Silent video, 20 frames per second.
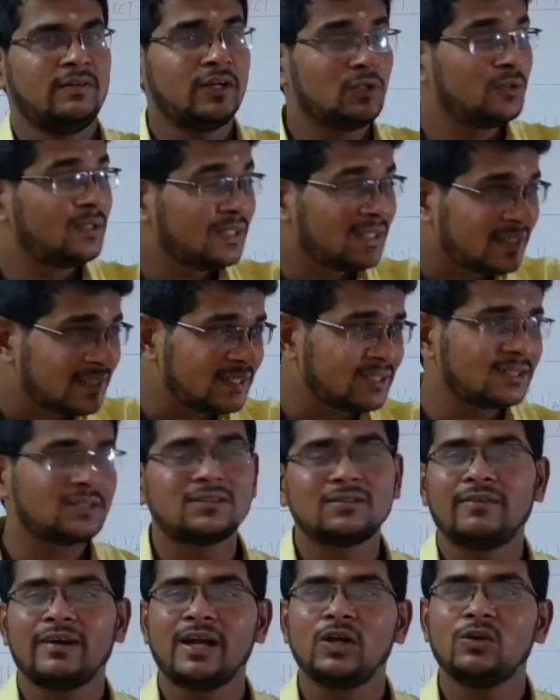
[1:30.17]
When you
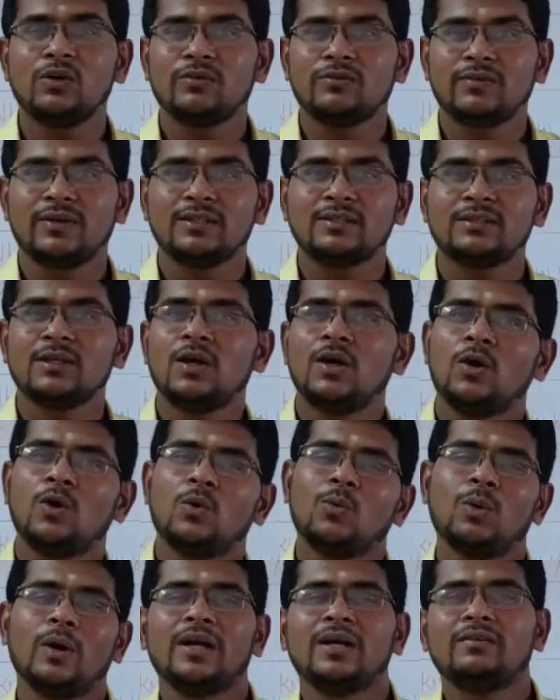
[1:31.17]
decrease the value of x,
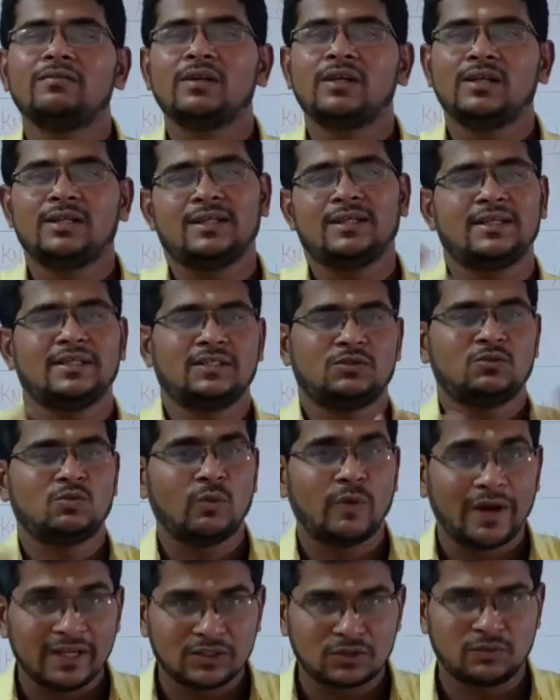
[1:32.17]
y will increase.
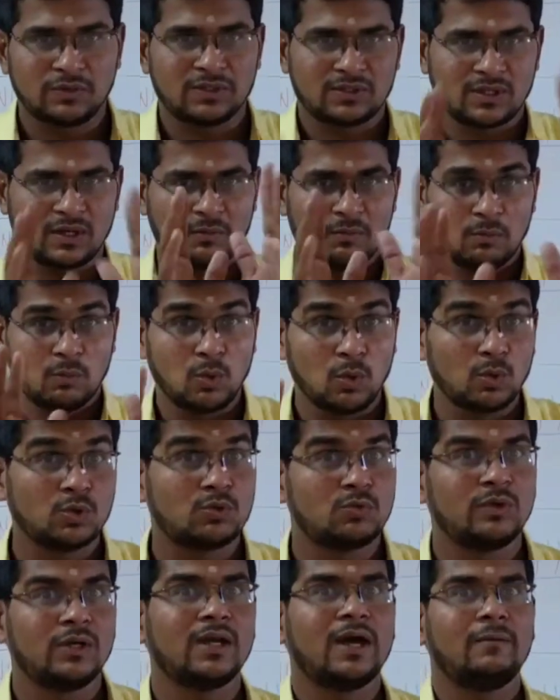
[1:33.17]
Vice versa,
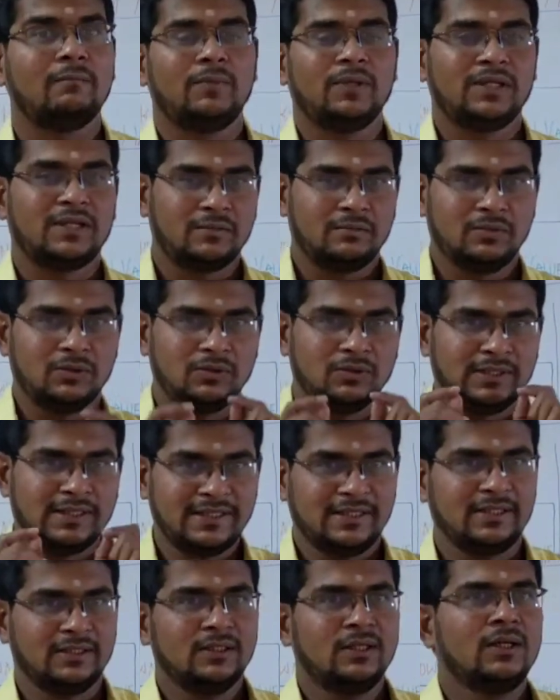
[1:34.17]
both will applicable
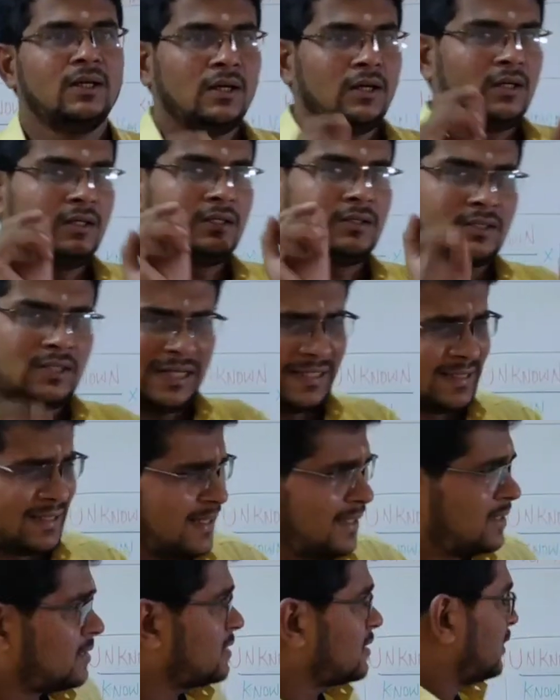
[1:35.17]
here. So
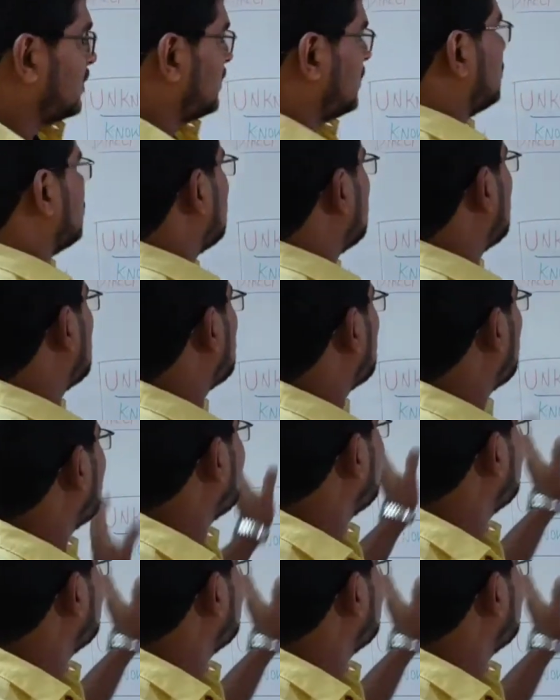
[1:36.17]
let's get started.